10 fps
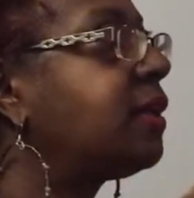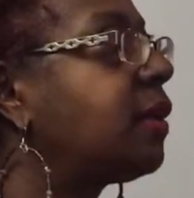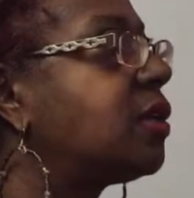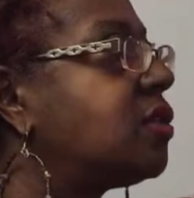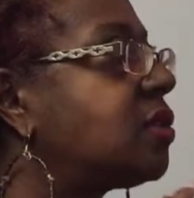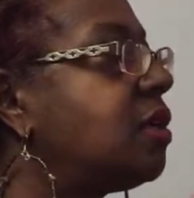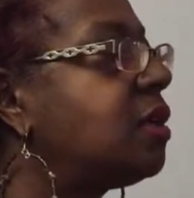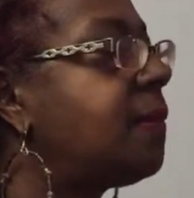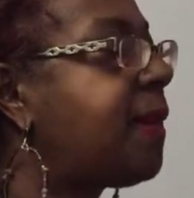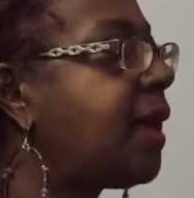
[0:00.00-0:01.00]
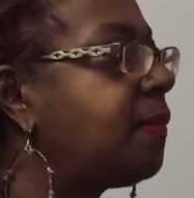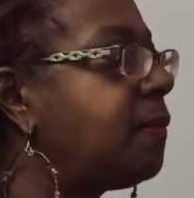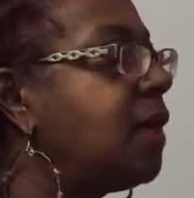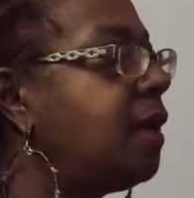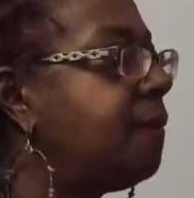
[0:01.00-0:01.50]
Like, they're concerned about
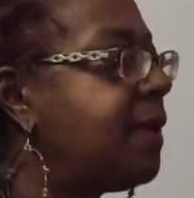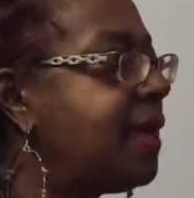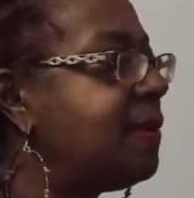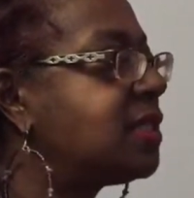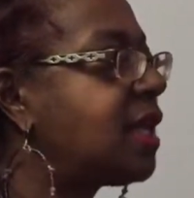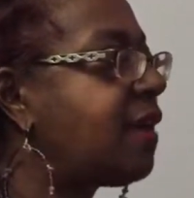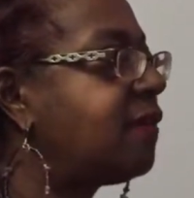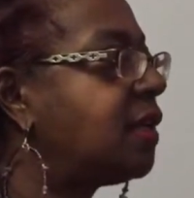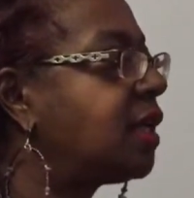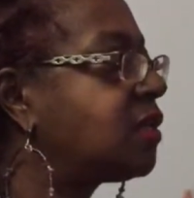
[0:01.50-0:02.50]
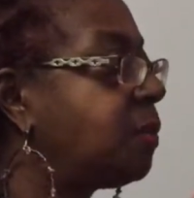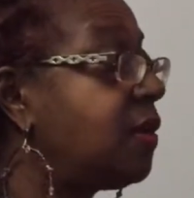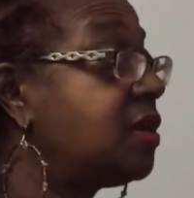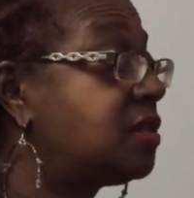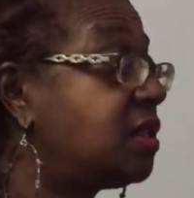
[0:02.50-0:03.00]
babies
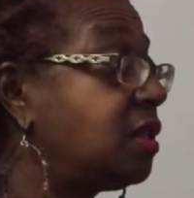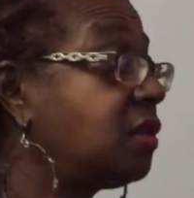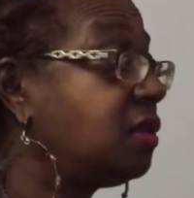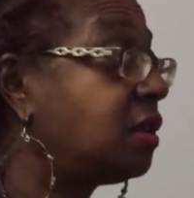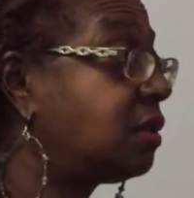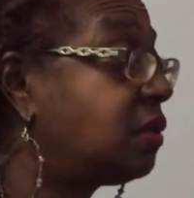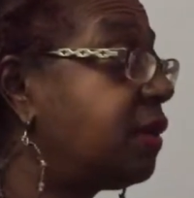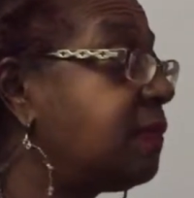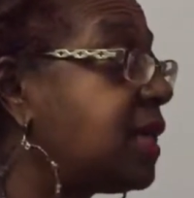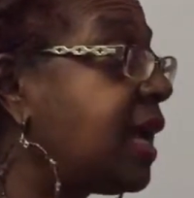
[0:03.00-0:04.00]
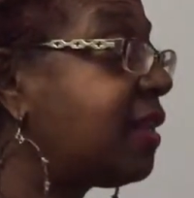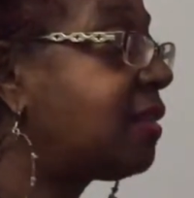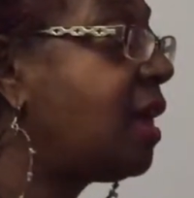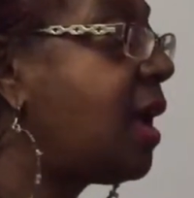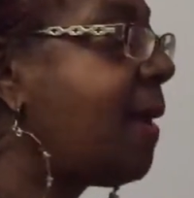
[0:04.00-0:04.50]
experiencing a crib death,
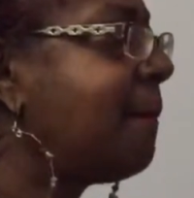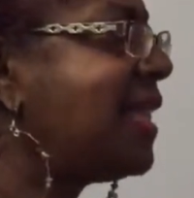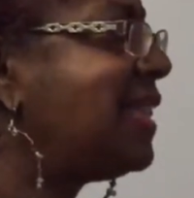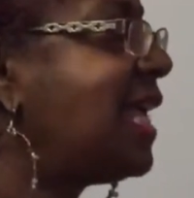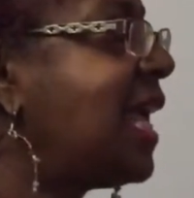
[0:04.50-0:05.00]
but